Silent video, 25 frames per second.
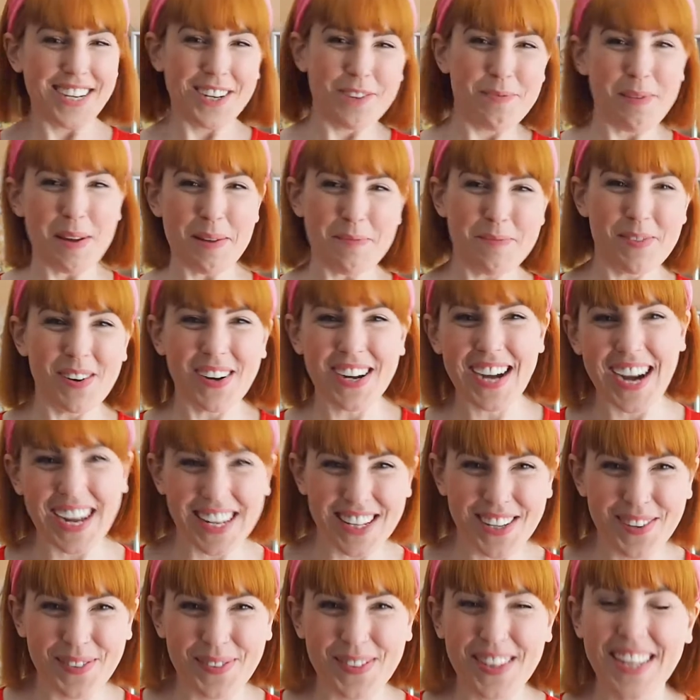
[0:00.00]
bit more
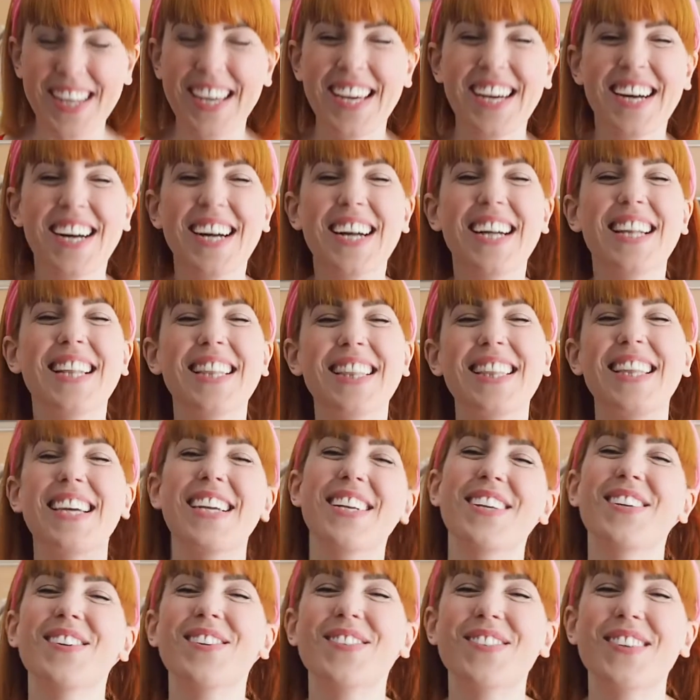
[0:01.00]
colourfully,
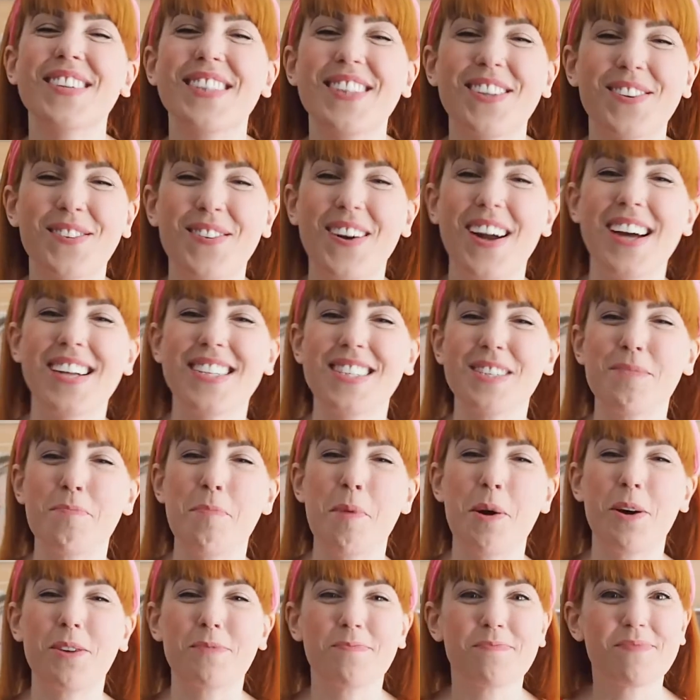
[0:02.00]
then you're in the right
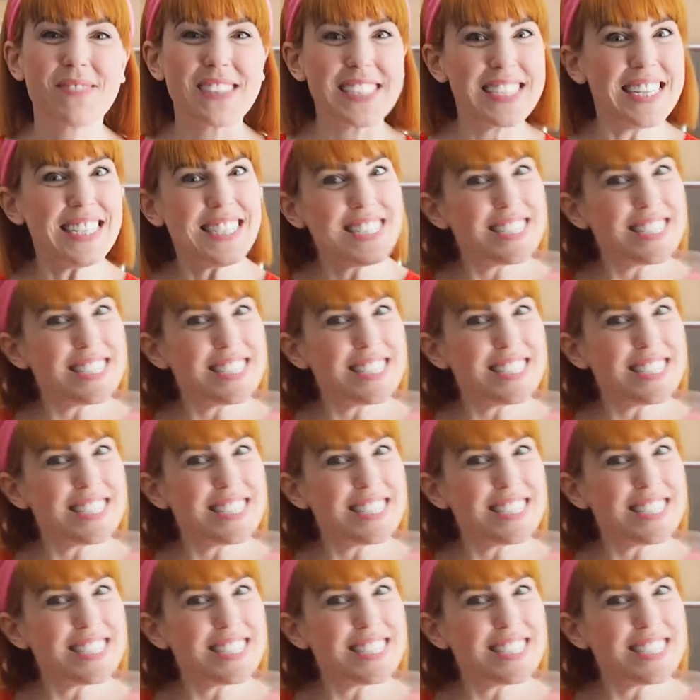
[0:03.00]
spot. Let's